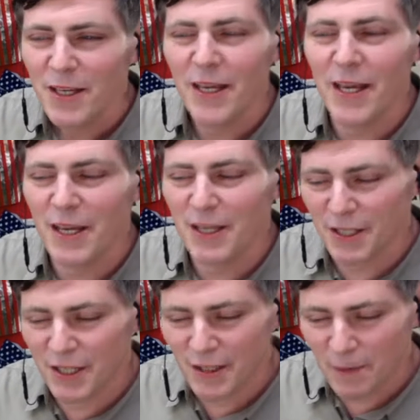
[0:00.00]

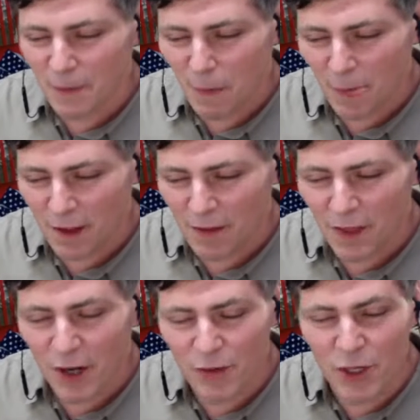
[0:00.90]
And
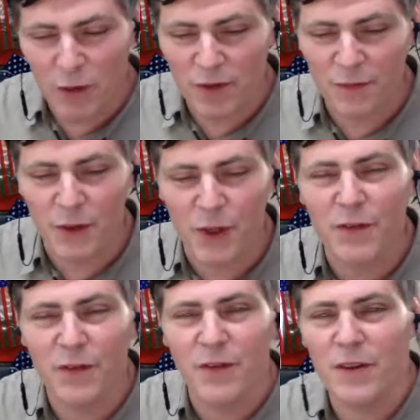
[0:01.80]
they don't know what
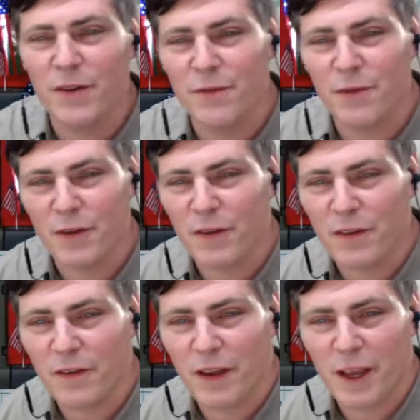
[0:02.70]
volts
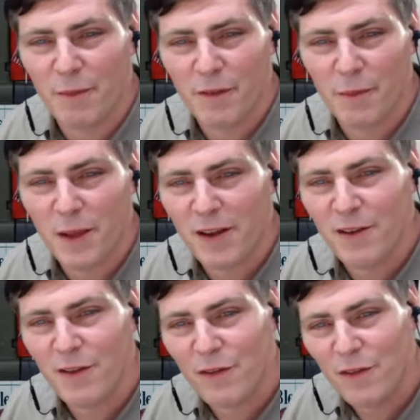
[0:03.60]
versus amps
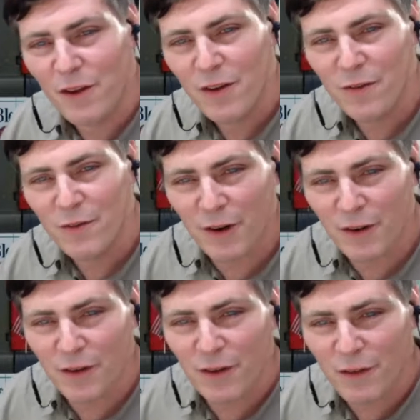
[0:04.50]
means
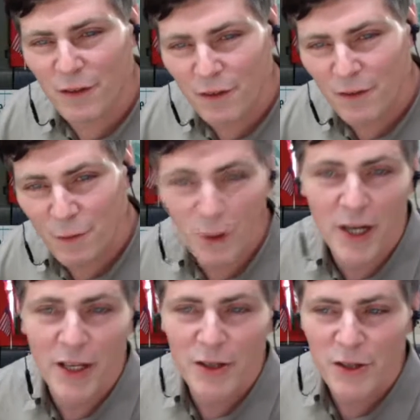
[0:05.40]
versus
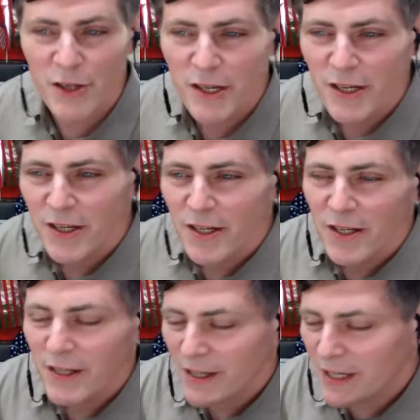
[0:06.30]
wattage.
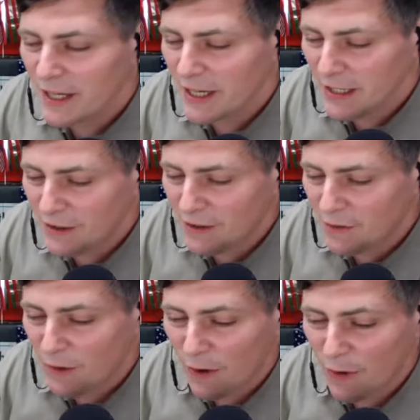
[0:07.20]
And
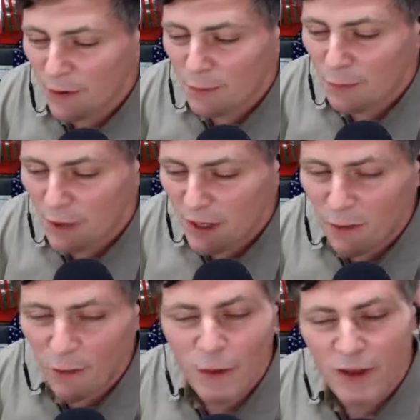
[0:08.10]
so they're pretty
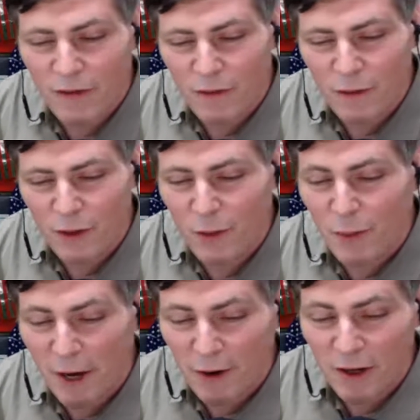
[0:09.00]
clueless to their
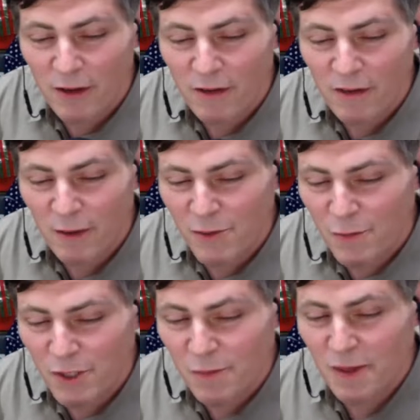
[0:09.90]
power
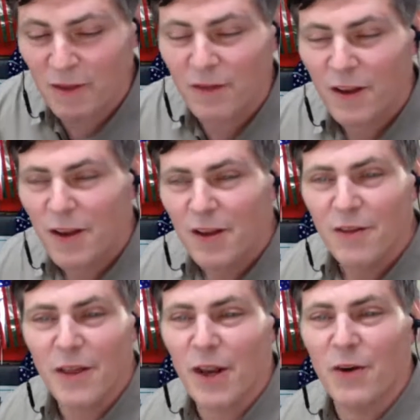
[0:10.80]
consumption, which means
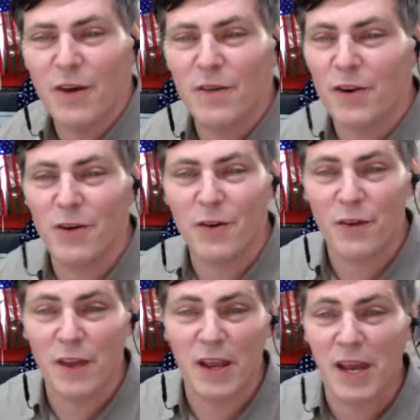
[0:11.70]
they don't even
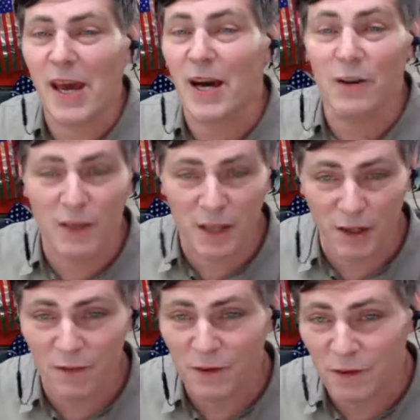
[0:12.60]
understand how to get
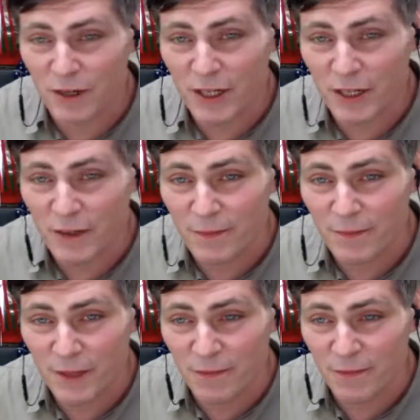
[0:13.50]
off the grid
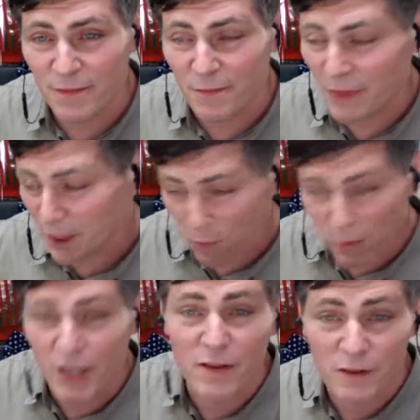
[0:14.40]
if they
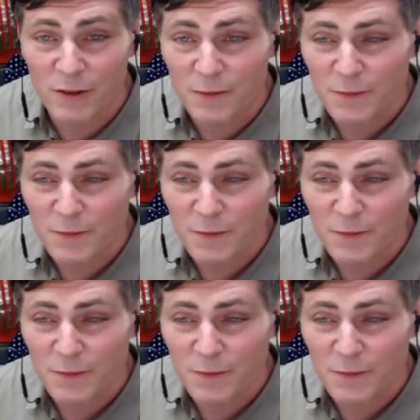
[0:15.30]
wanted to.